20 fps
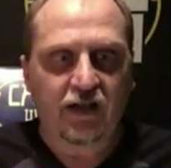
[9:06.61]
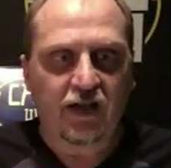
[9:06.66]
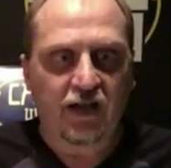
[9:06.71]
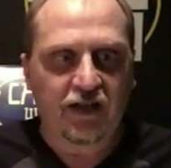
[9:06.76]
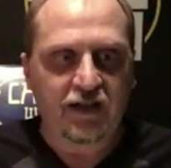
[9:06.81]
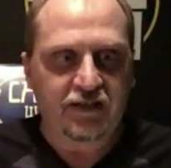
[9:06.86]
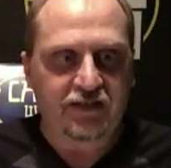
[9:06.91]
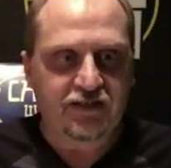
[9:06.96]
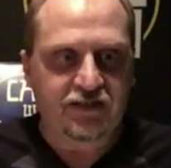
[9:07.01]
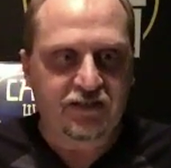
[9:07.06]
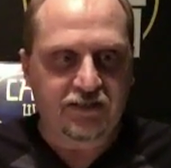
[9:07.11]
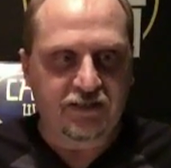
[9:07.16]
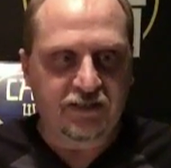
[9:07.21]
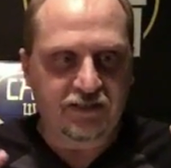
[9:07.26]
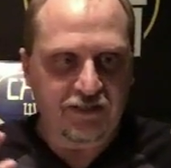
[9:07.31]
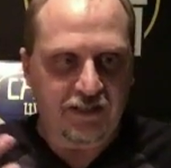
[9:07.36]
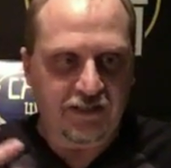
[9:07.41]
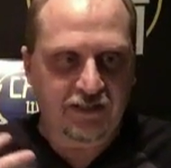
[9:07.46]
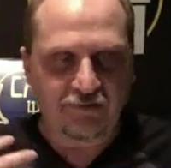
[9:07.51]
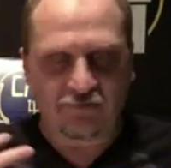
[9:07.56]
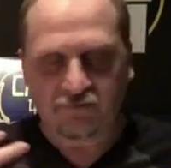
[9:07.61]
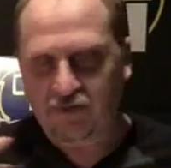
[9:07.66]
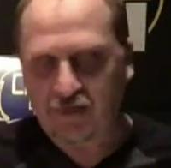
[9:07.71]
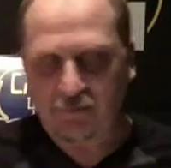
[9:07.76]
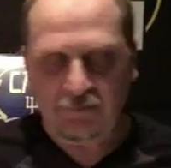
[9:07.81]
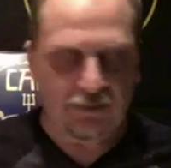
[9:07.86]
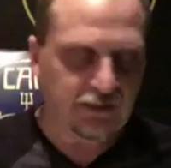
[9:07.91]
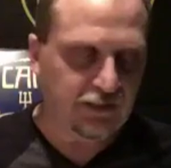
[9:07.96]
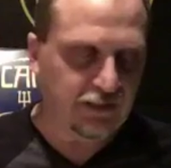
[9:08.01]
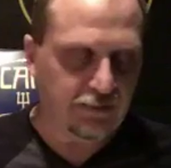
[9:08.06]
It's like the
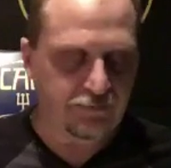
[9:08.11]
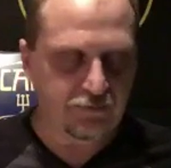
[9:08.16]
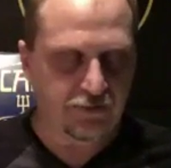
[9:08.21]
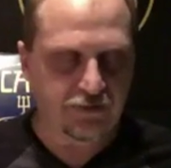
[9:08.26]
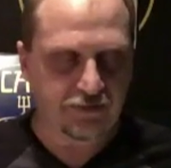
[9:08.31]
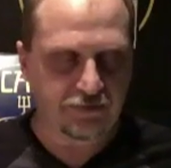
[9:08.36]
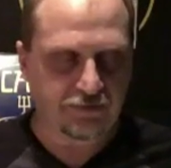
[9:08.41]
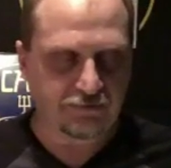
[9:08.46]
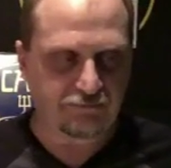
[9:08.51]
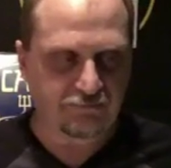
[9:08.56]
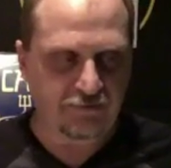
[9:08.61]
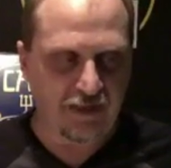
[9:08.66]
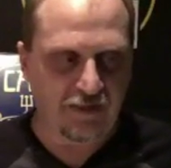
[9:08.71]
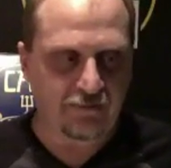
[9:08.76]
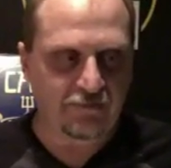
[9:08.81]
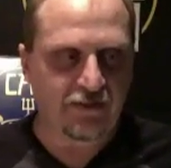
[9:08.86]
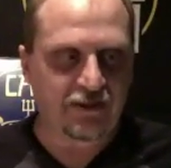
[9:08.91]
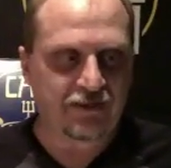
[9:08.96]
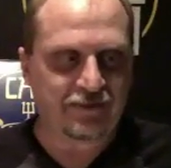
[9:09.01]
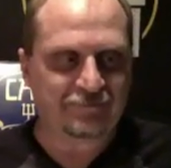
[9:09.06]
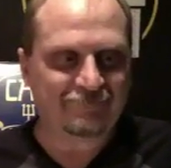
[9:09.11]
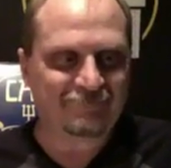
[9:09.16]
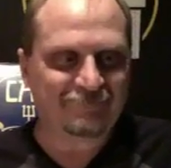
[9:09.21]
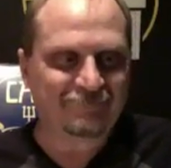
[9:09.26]
Flaming Lips, kind of like,